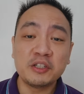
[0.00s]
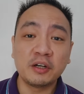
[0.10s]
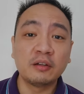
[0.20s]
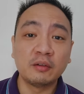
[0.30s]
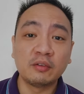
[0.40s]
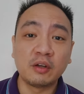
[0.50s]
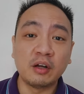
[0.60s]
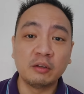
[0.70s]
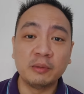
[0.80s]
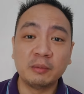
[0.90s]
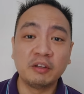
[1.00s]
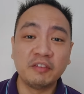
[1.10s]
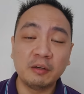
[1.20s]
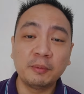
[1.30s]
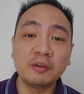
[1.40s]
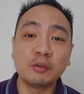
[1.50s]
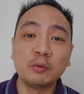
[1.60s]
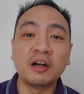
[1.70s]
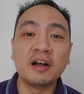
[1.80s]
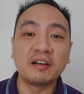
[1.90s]
which are those condominium developers
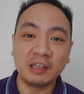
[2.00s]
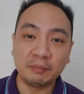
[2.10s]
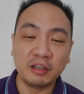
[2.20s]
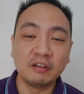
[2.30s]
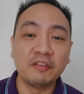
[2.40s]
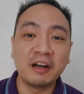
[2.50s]
who are accepting of